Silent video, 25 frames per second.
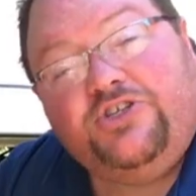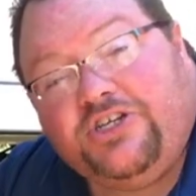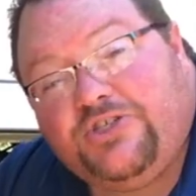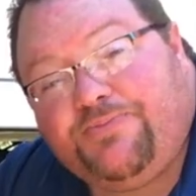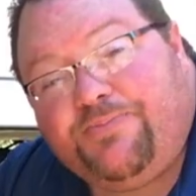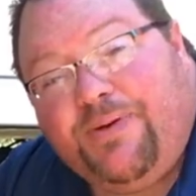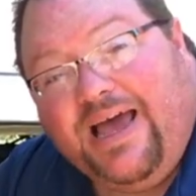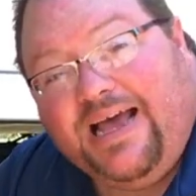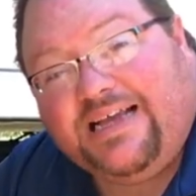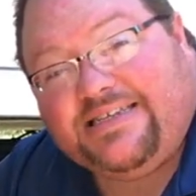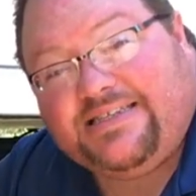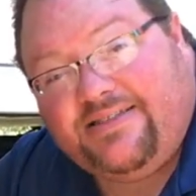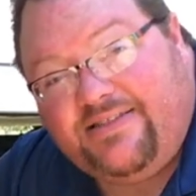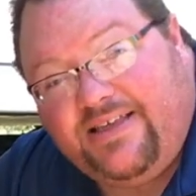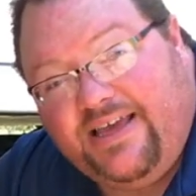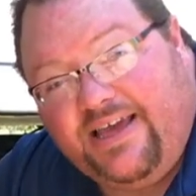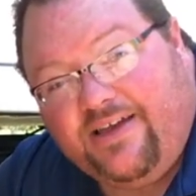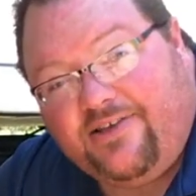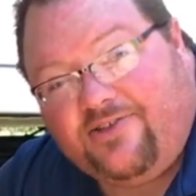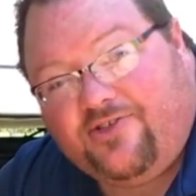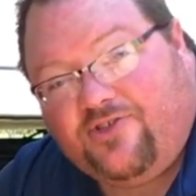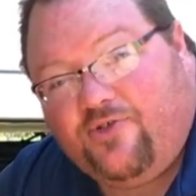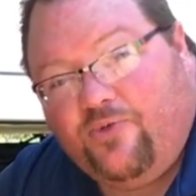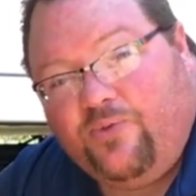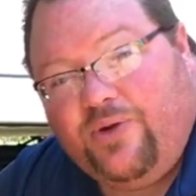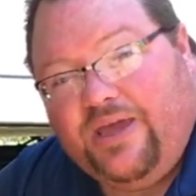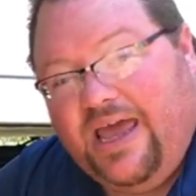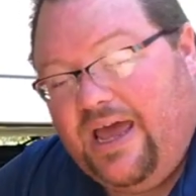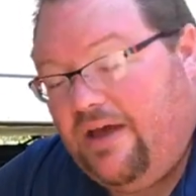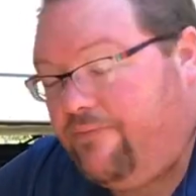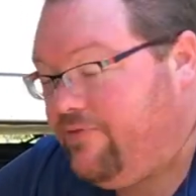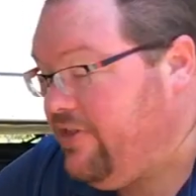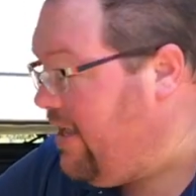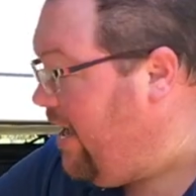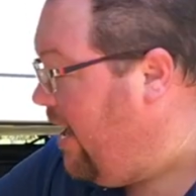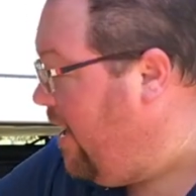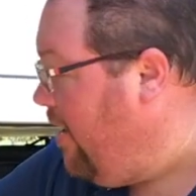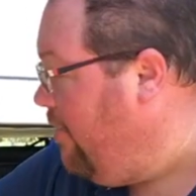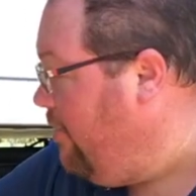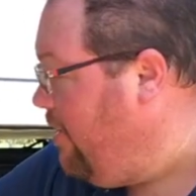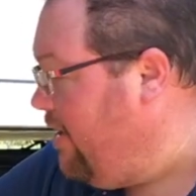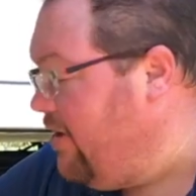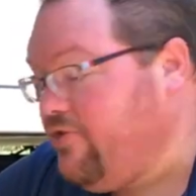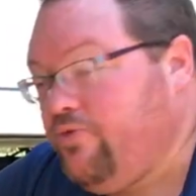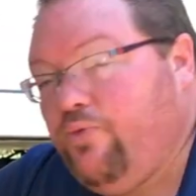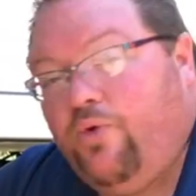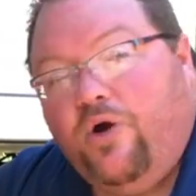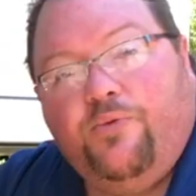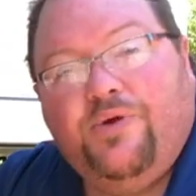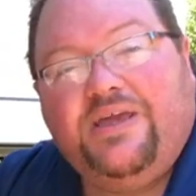just past this, we have the
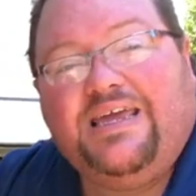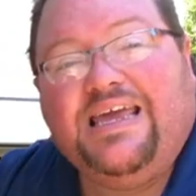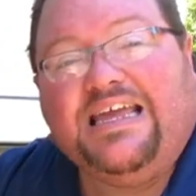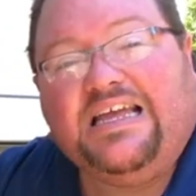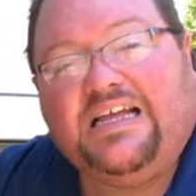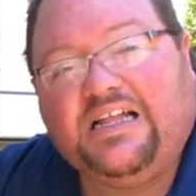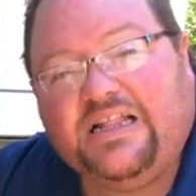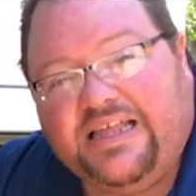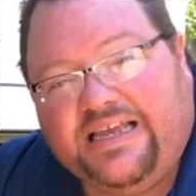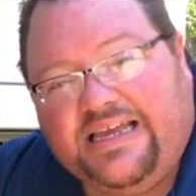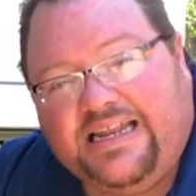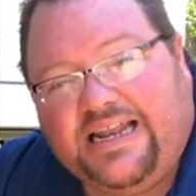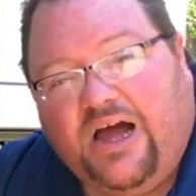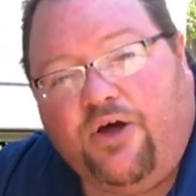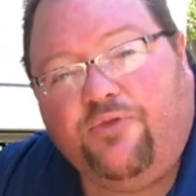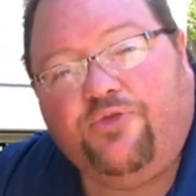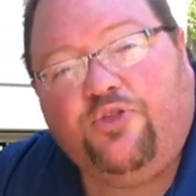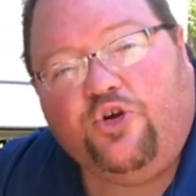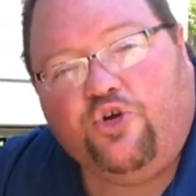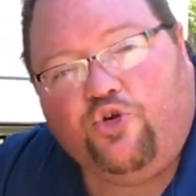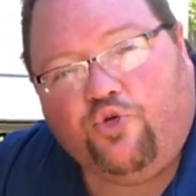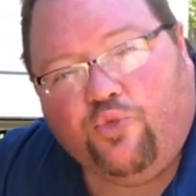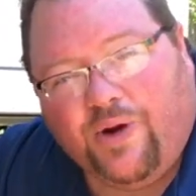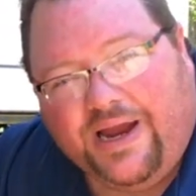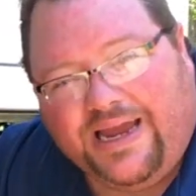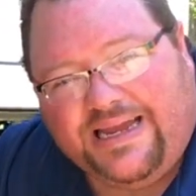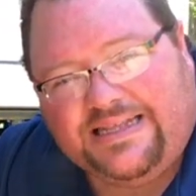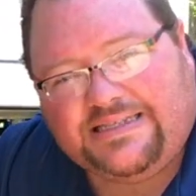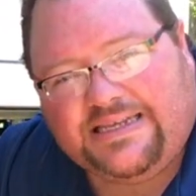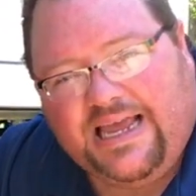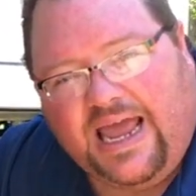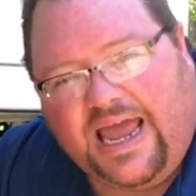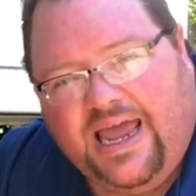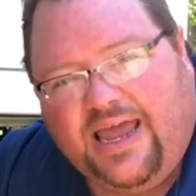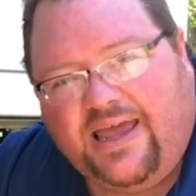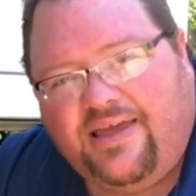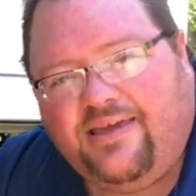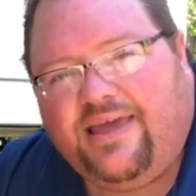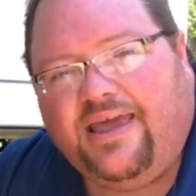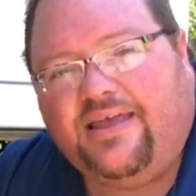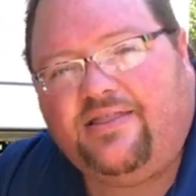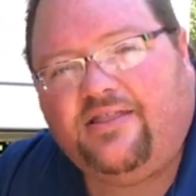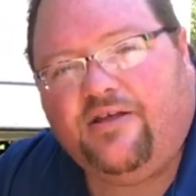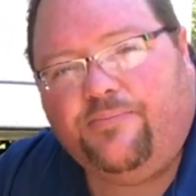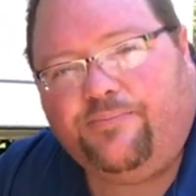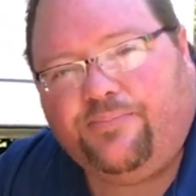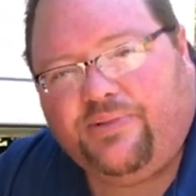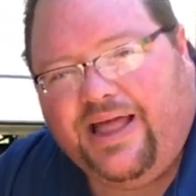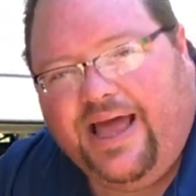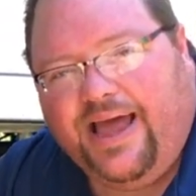areas where we can clean out the gray tank and
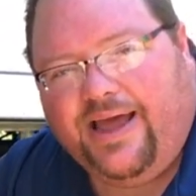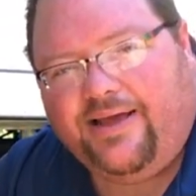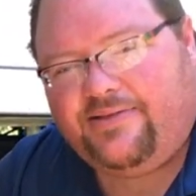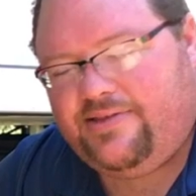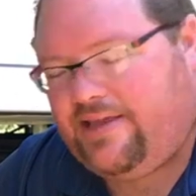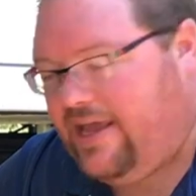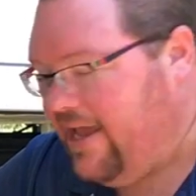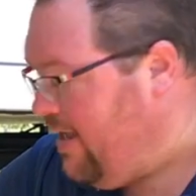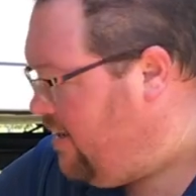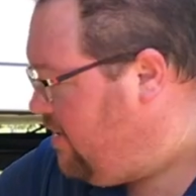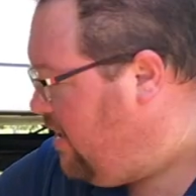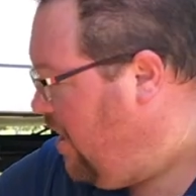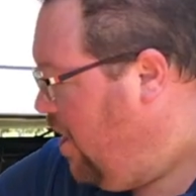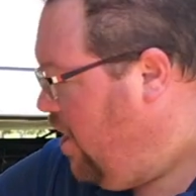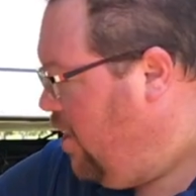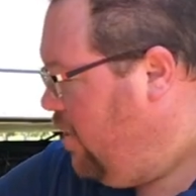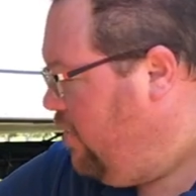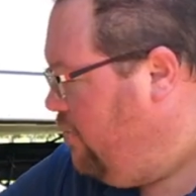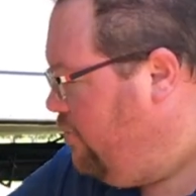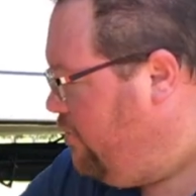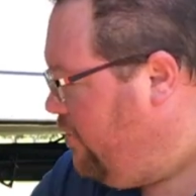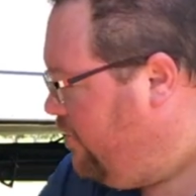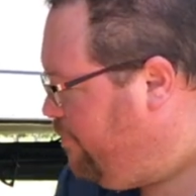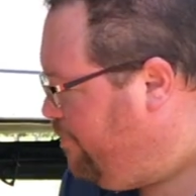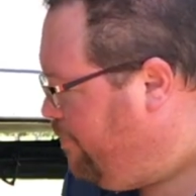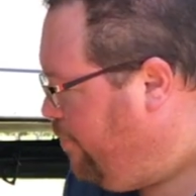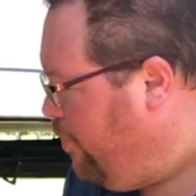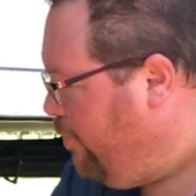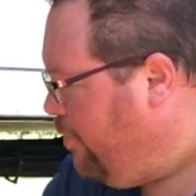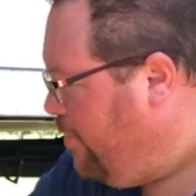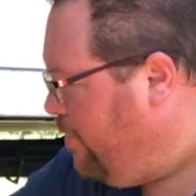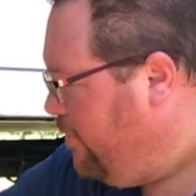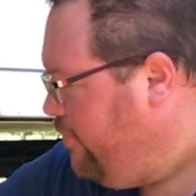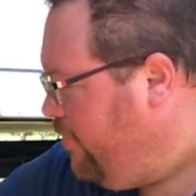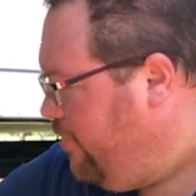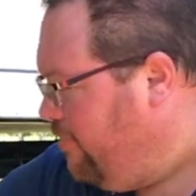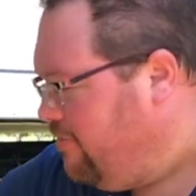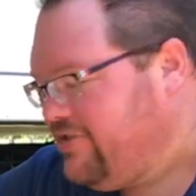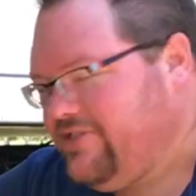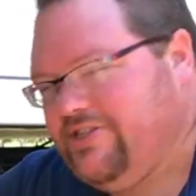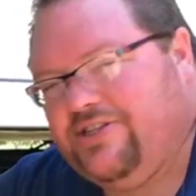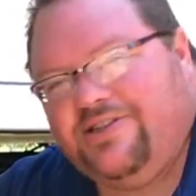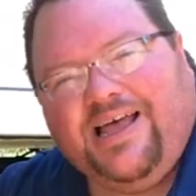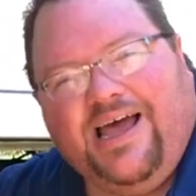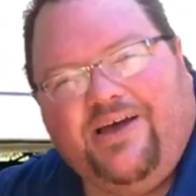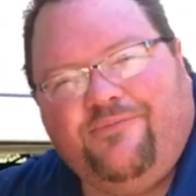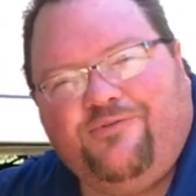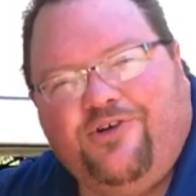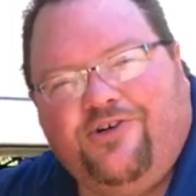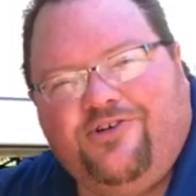the black tank. You just pull those
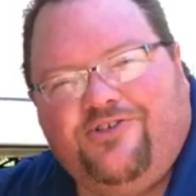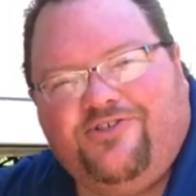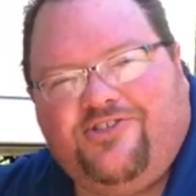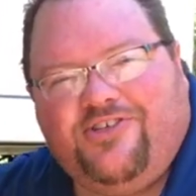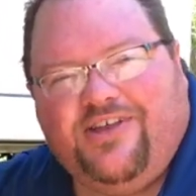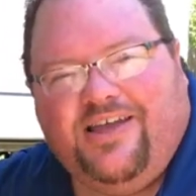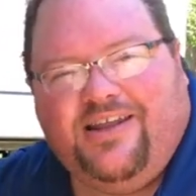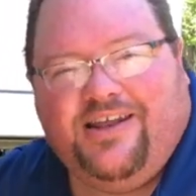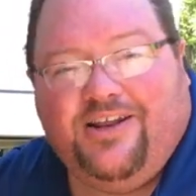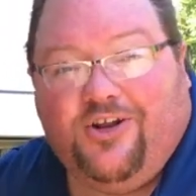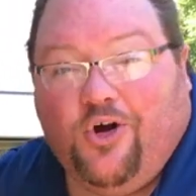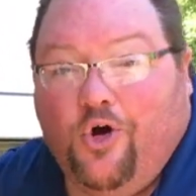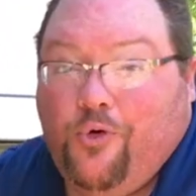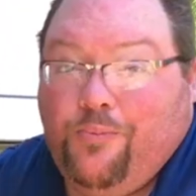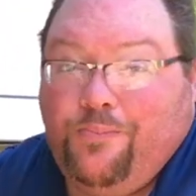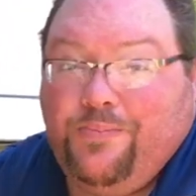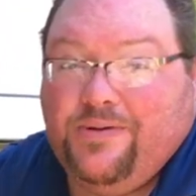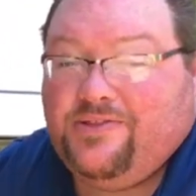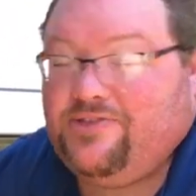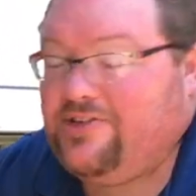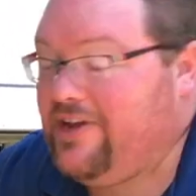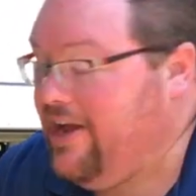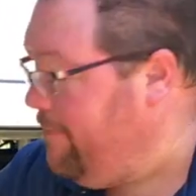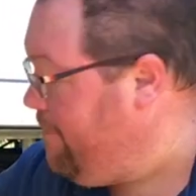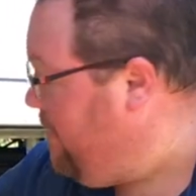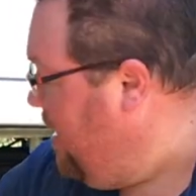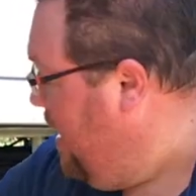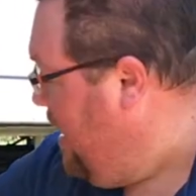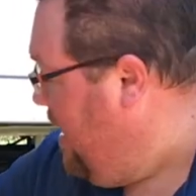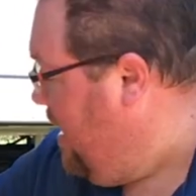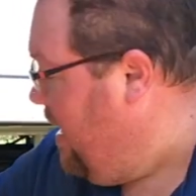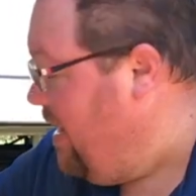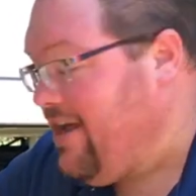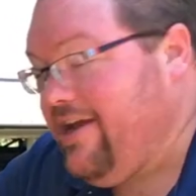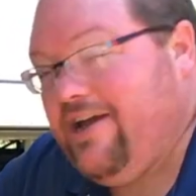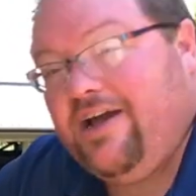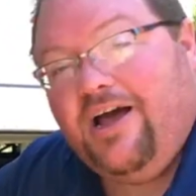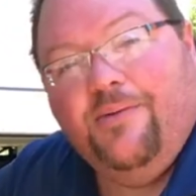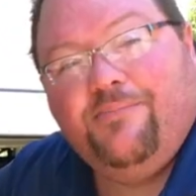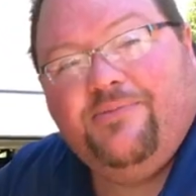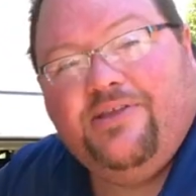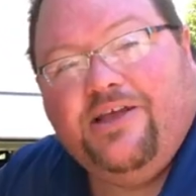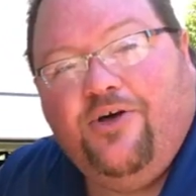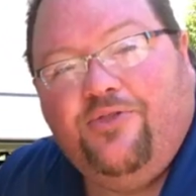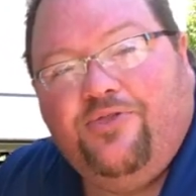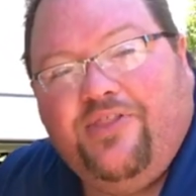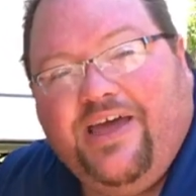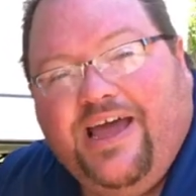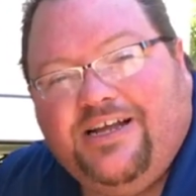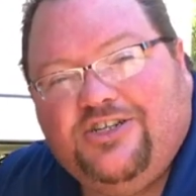levers and it opens up and it comes
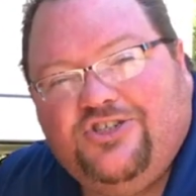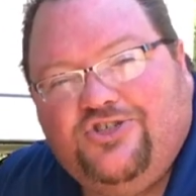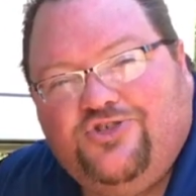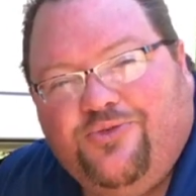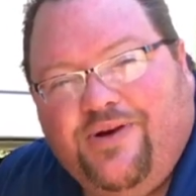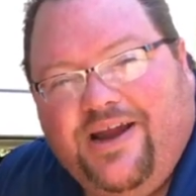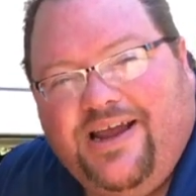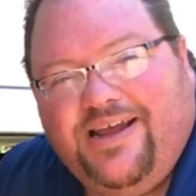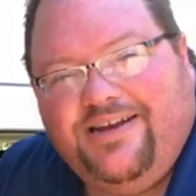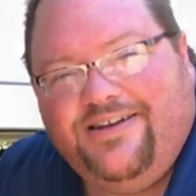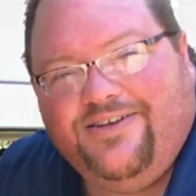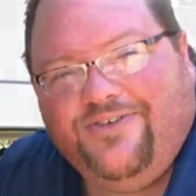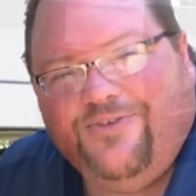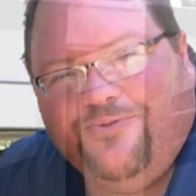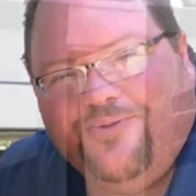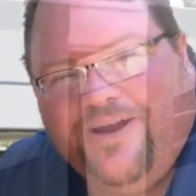out that drain